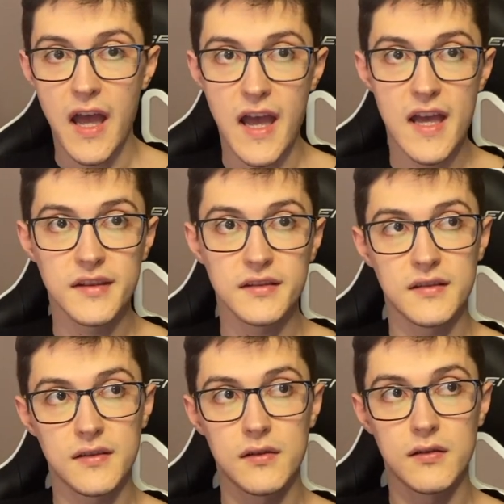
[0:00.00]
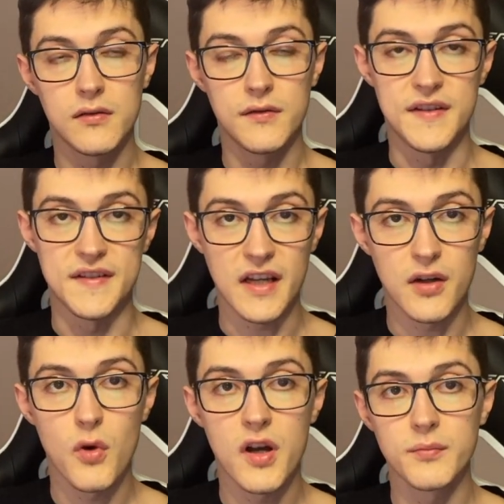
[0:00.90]
And the
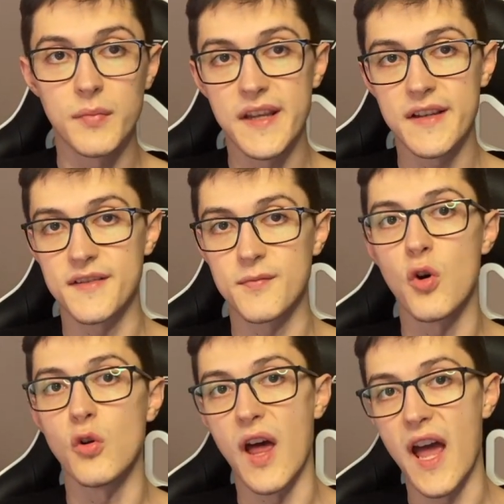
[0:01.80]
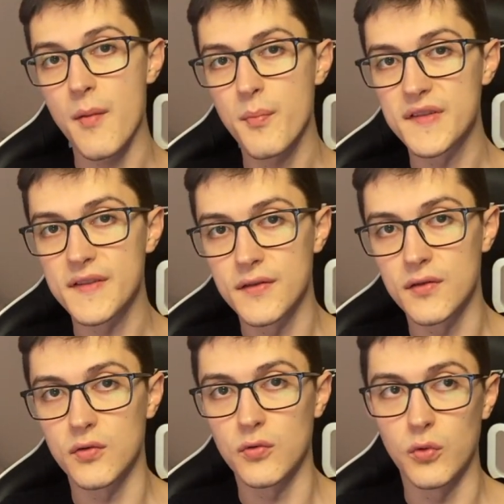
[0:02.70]
second one being small apps,
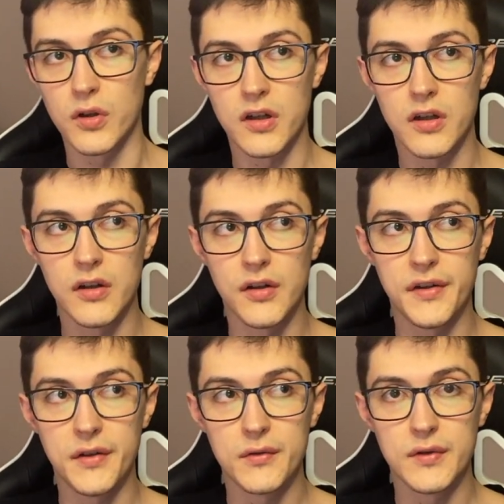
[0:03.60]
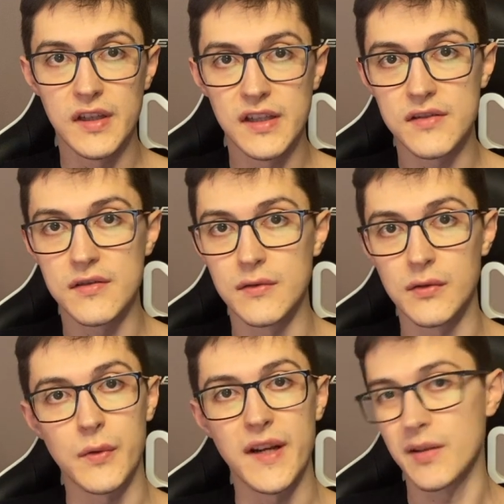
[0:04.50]
where you need to
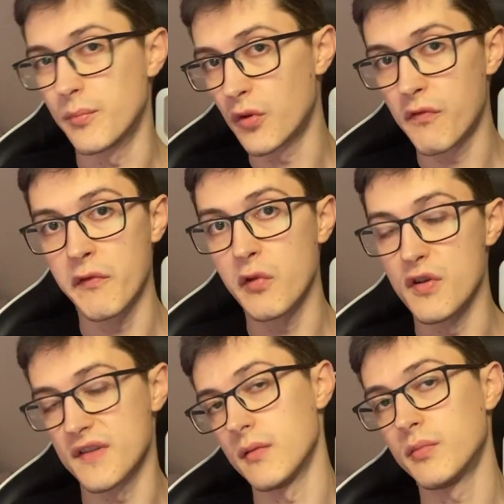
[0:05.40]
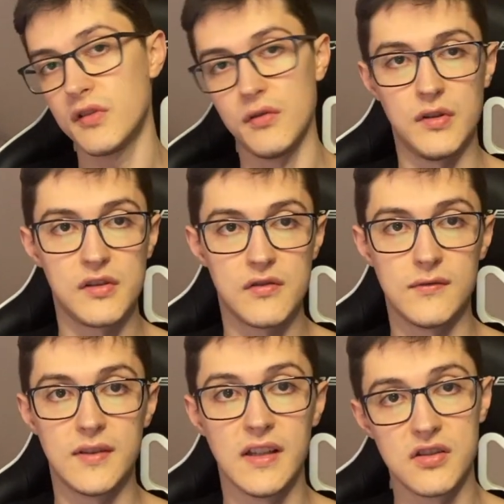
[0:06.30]
create a proof of concept, you need to
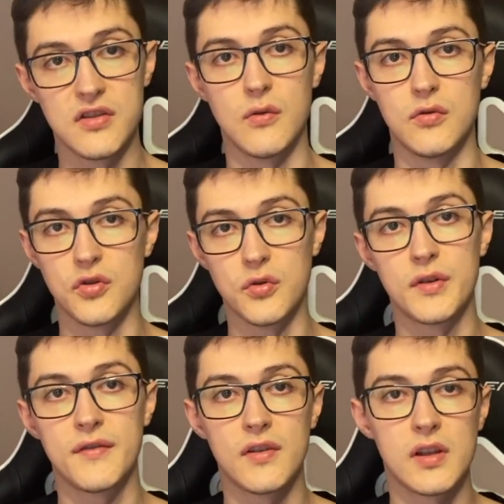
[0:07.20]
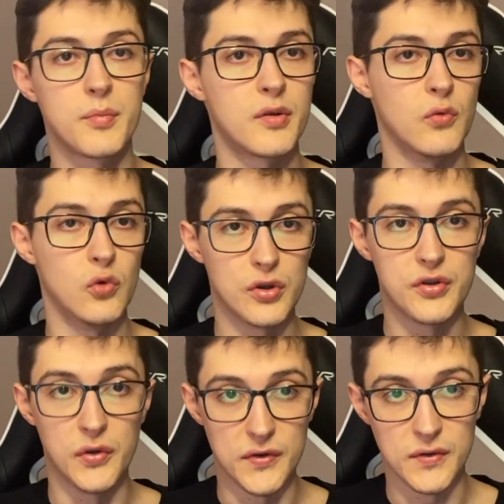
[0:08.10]
teach to a junior developer or
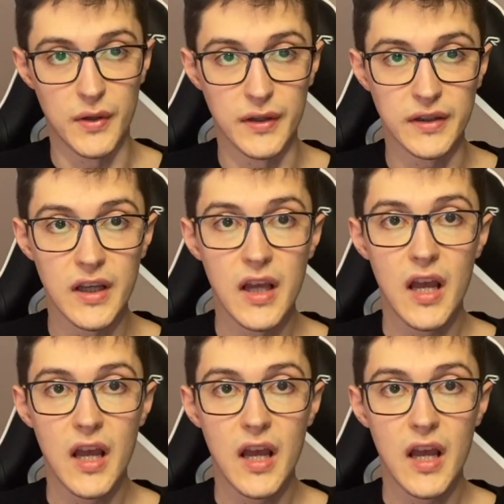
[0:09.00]
to a student